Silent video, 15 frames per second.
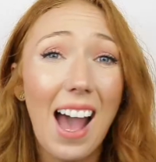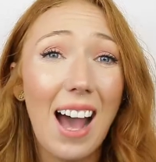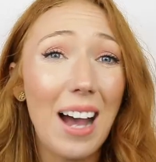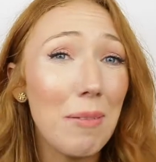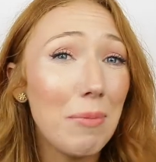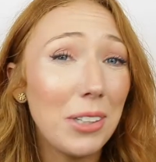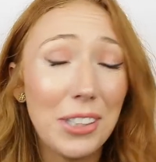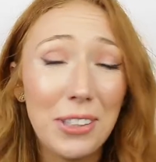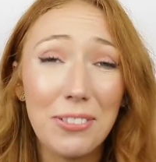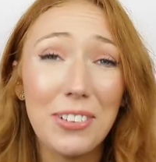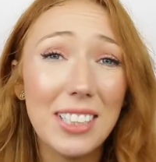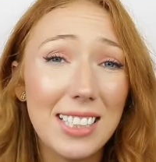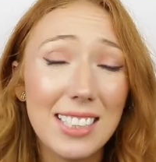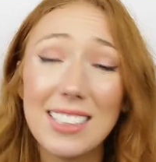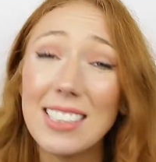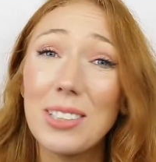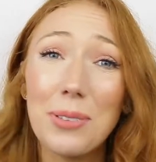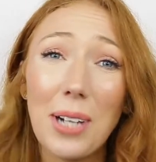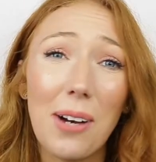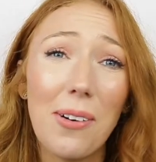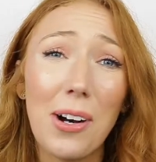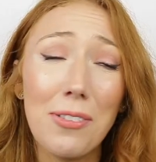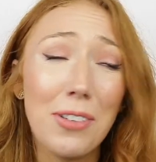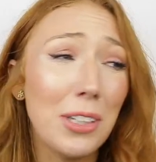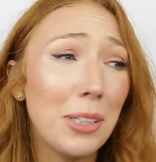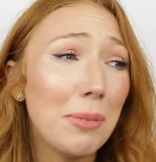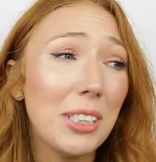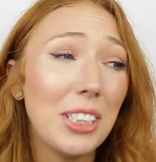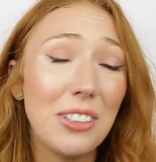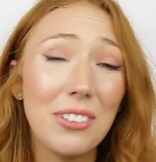I'm loving this as well. I've only
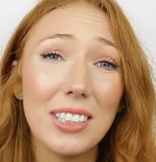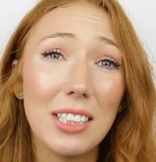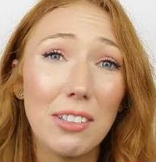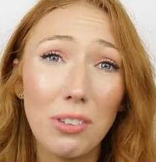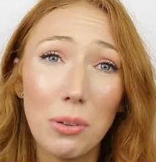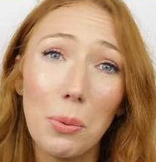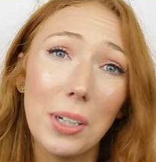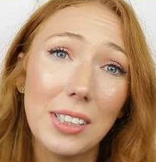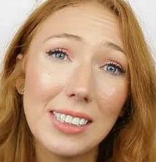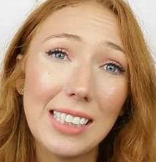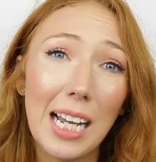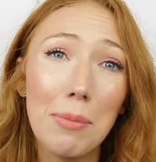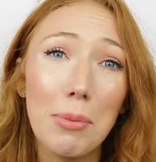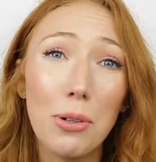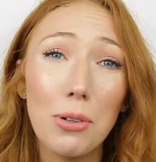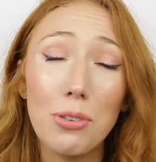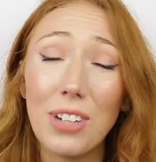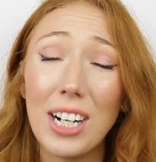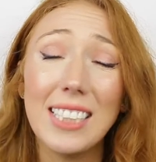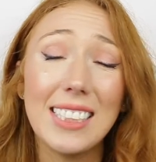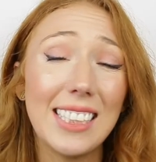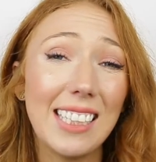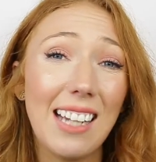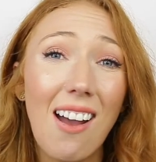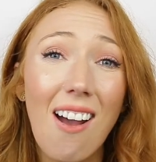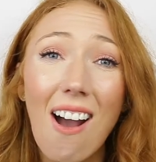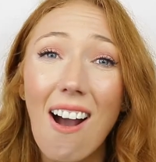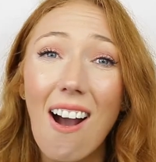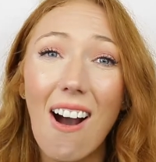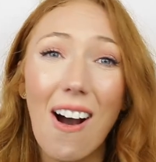been using it for one day, but already
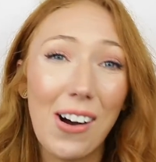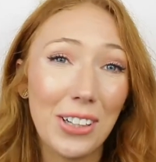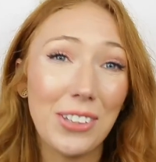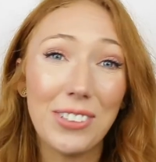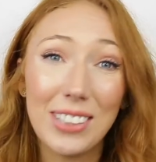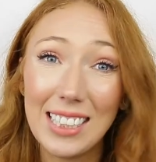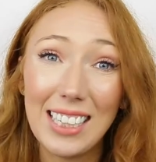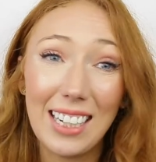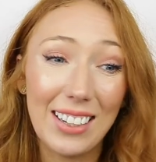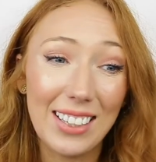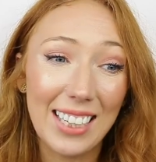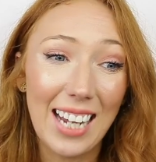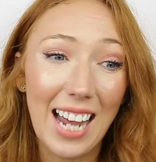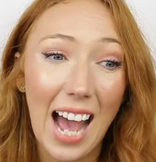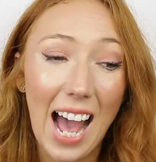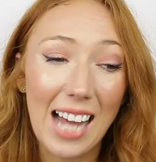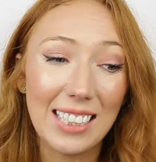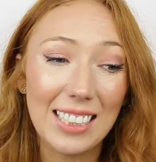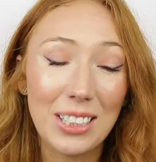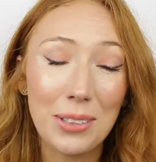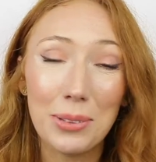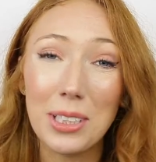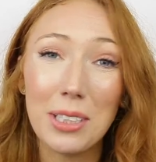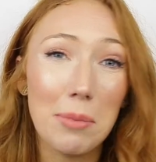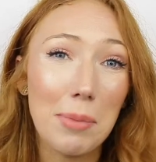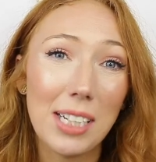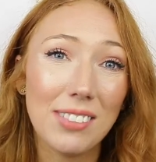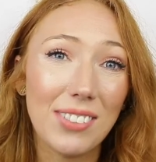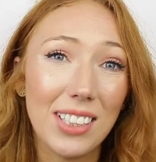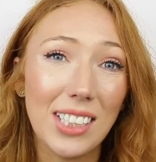I really like it, and it's one of the
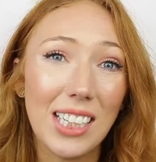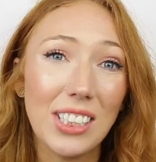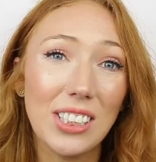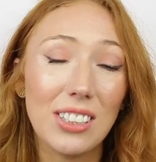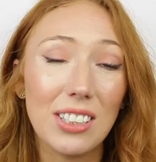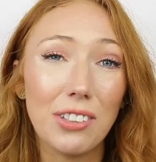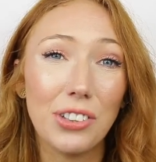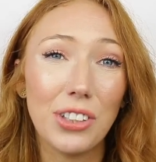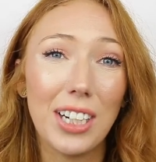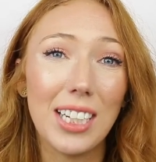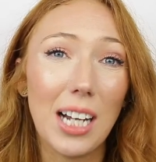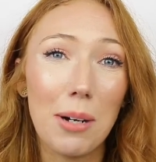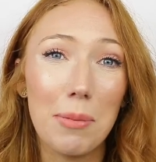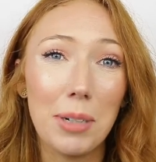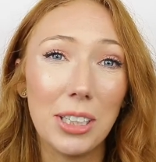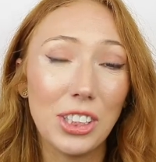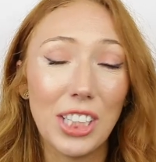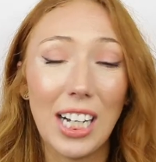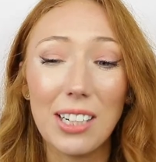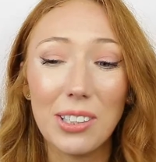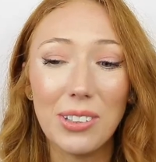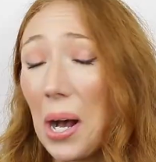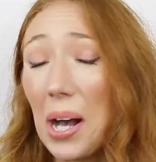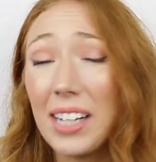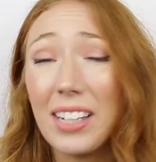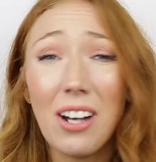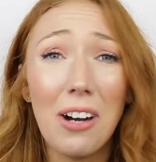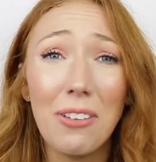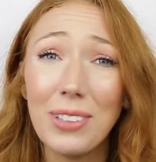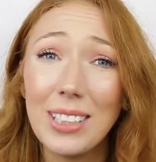best foundations I've tried out on my channel. I
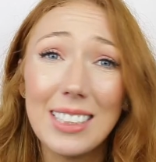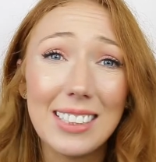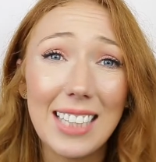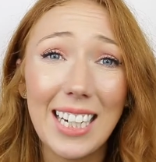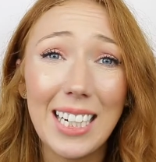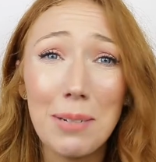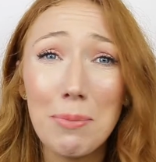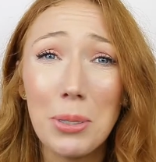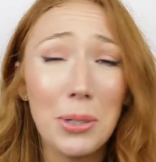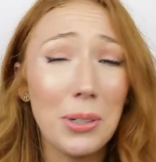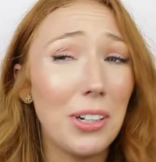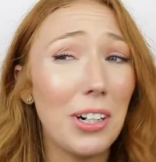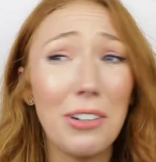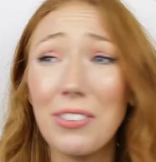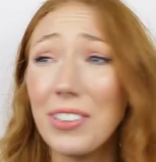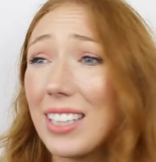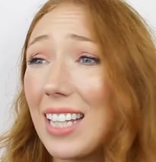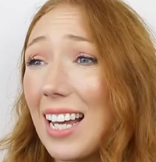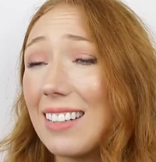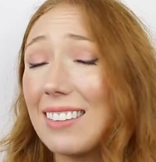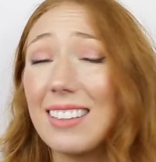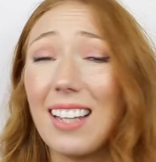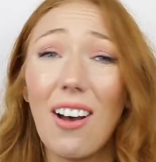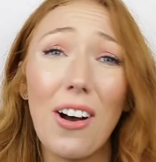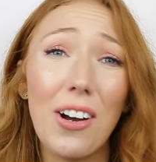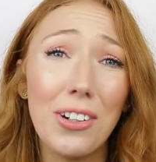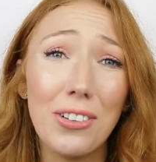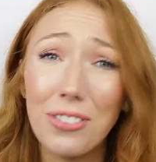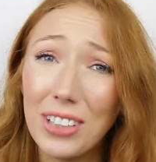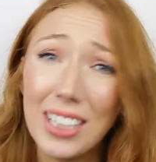can't really say any more other than that
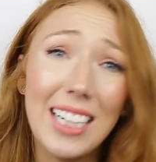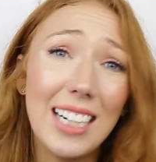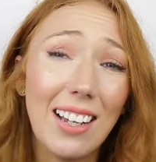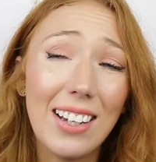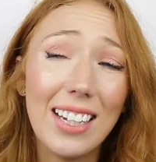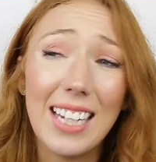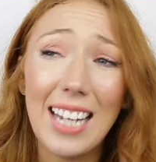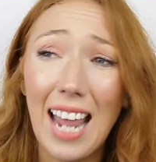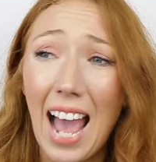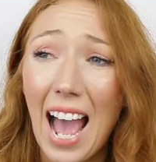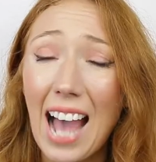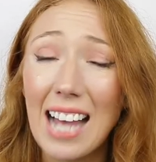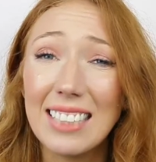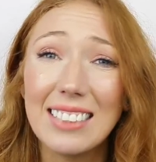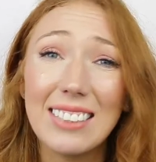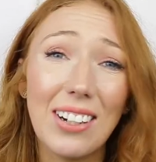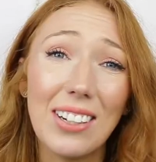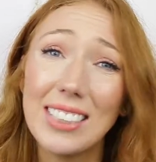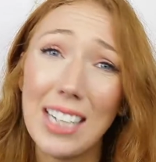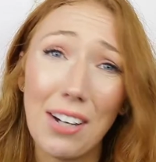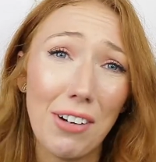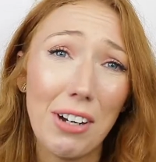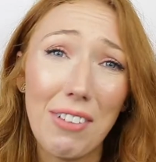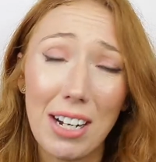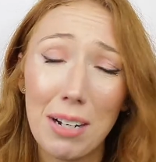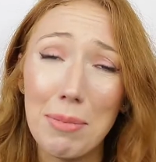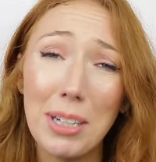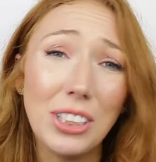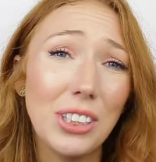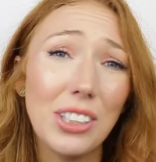I really like it, and I definitely
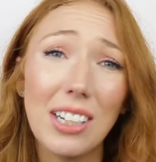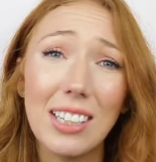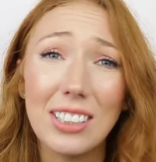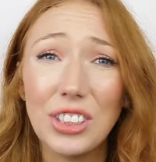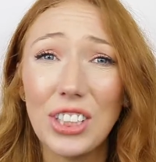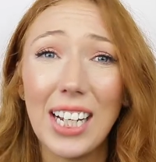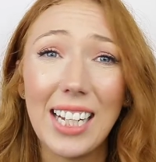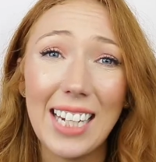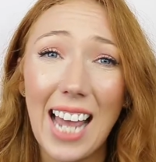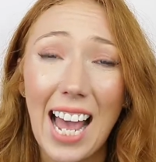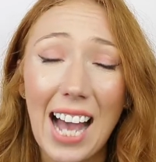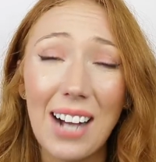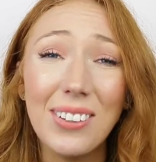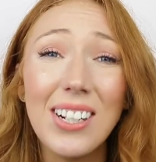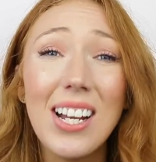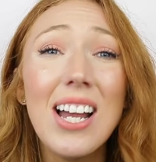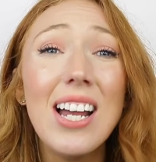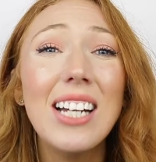recommend you guys checking it out.